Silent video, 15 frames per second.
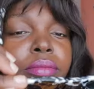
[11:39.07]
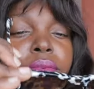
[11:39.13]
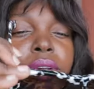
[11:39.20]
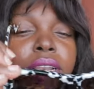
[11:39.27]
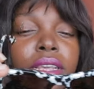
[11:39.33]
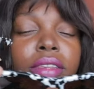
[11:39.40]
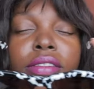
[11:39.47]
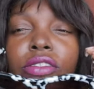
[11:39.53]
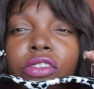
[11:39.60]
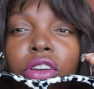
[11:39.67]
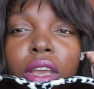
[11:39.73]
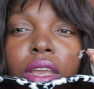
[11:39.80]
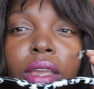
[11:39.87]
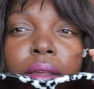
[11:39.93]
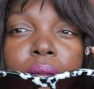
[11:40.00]
But let's
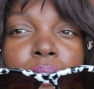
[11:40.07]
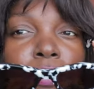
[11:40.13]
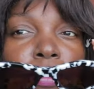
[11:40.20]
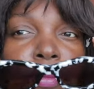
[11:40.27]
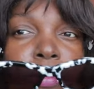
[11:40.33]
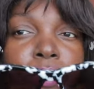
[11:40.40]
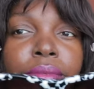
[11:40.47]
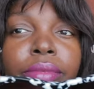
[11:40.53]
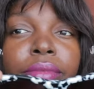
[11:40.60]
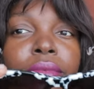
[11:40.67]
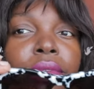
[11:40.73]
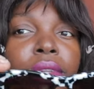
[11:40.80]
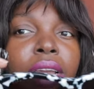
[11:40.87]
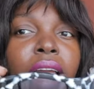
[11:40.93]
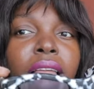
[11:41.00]
try.
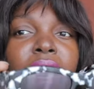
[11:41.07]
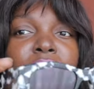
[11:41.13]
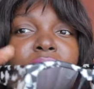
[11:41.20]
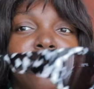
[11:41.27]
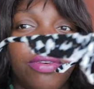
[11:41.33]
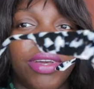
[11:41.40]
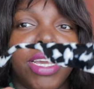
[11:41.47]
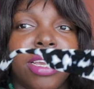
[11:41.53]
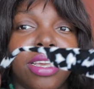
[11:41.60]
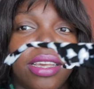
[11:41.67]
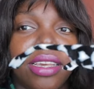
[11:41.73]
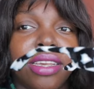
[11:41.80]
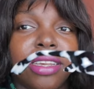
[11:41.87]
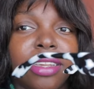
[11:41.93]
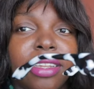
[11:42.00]
I love the way,
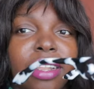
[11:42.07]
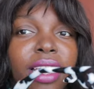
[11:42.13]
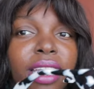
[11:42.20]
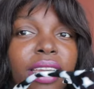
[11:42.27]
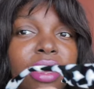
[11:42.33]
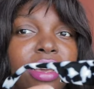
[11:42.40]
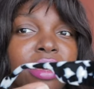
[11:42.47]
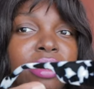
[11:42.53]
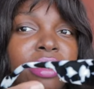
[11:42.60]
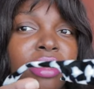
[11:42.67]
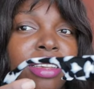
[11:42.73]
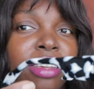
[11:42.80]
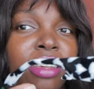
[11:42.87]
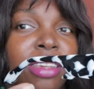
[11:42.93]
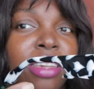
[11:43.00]
like,
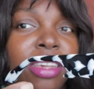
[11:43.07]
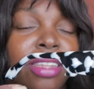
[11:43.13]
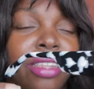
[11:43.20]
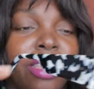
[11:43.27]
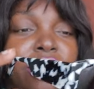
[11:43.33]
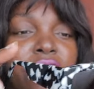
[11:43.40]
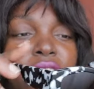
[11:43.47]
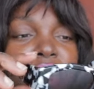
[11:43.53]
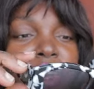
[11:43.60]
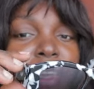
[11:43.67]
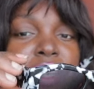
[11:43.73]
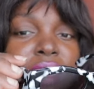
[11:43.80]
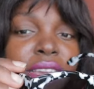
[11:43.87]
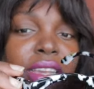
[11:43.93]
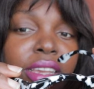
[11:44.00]
they try,
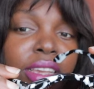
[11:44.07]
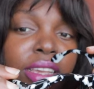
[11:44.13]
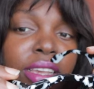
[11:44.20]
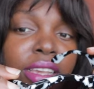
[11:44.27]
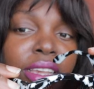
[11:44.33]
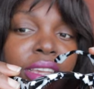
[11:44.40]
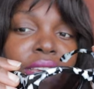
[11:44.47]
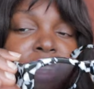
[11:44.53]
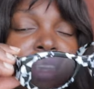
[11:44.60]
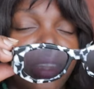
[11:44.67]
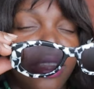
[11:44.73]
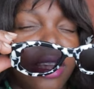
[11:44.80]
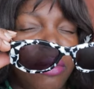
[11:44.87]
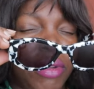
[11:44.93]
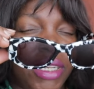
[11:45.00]

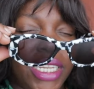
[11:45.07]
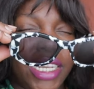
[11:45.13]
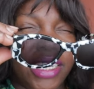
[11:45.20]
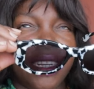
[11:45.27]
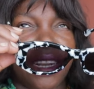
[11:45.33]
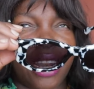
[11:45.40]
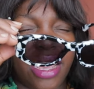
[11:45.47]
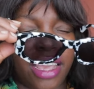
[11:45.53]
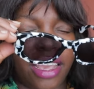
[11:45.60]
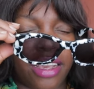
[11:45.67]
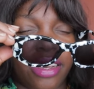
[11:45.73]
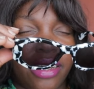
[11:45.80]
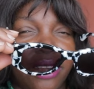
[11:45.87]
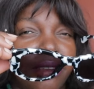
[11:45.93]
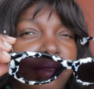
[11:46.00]
they imitate
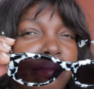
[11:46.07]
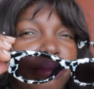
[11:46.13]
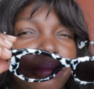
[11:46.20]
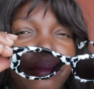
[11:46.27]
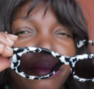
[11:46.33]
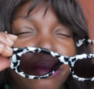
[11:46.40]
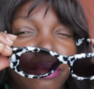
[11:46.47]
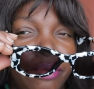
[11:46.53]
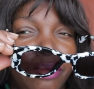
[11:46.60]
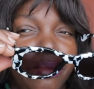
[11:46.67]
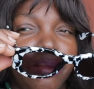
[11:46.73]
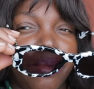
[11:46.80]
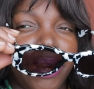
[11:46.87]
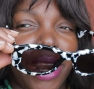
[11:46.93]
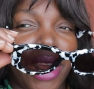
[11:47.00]
like
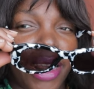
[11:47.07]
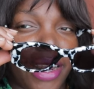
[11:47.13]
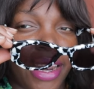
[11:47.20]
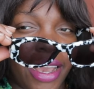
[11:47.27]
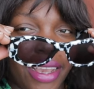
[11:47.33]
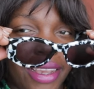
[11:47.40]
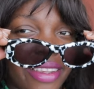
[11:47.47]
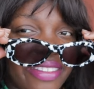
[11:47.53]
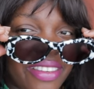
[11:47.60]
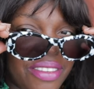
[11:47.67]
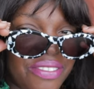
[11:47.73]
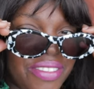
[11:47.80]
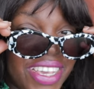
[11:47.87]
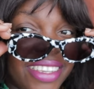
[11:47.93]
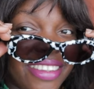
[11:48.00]
Prada, if I
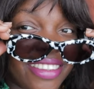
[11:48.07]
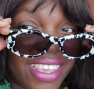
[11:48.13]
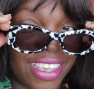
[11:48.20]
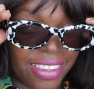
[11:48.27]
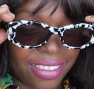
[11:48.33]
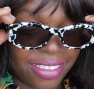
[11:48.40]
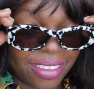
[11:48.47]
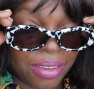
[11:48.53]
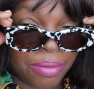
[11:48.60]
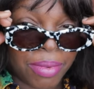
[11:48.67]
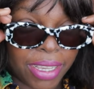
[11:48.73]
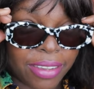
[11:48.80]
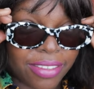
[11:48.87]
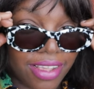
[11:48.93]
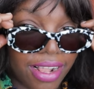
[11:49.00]
may say so
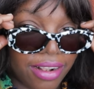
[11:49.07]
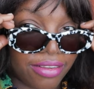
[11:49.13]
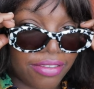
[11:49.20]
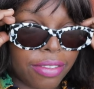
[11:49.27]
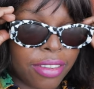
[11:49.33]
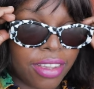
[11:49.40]
myself.